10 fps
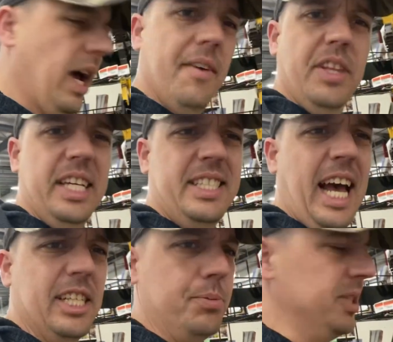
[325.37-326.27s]
have the
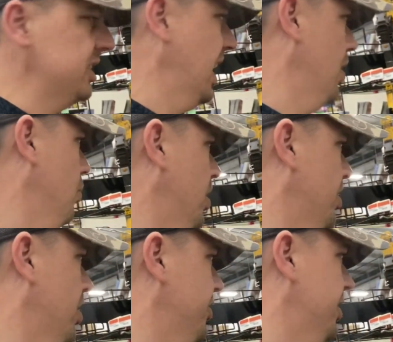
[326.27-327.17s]
attachments that I
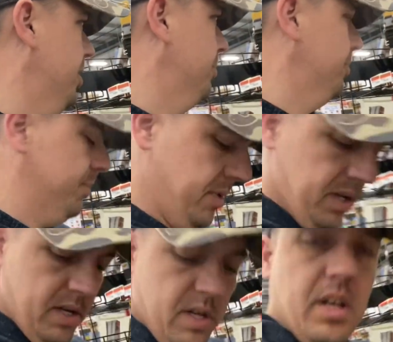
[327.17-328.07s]
want on them.
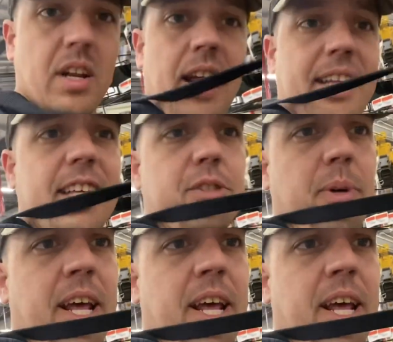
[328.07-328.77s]
Like this one